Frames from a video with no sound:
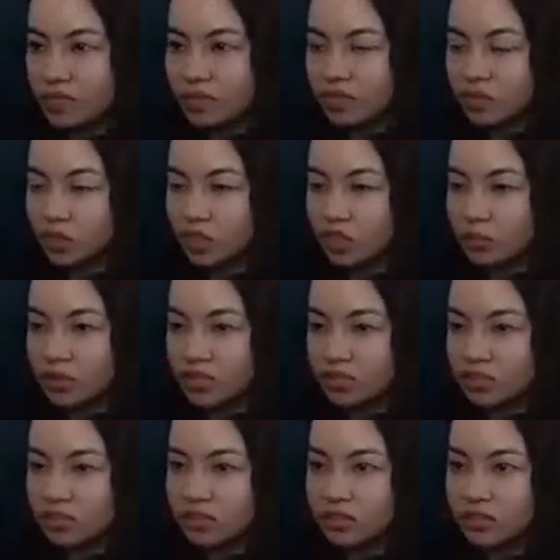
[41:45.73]
There's a
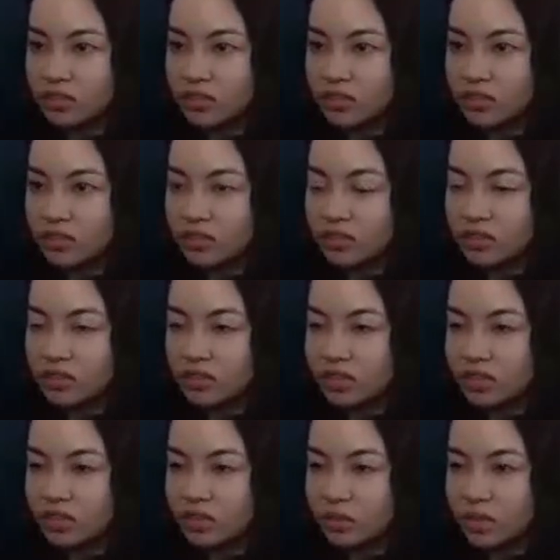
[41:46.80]
champion.
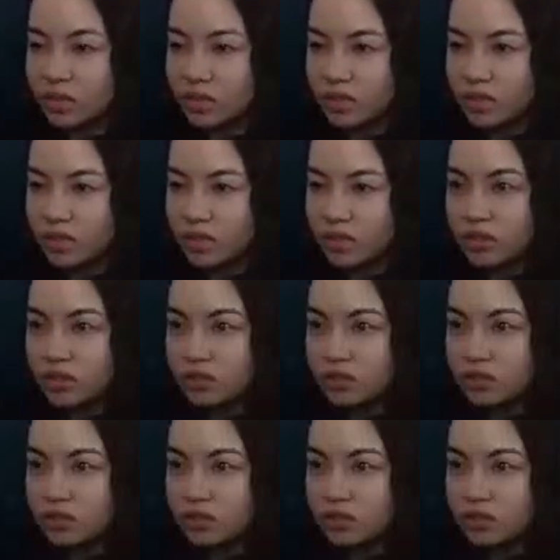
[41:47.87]
There we go.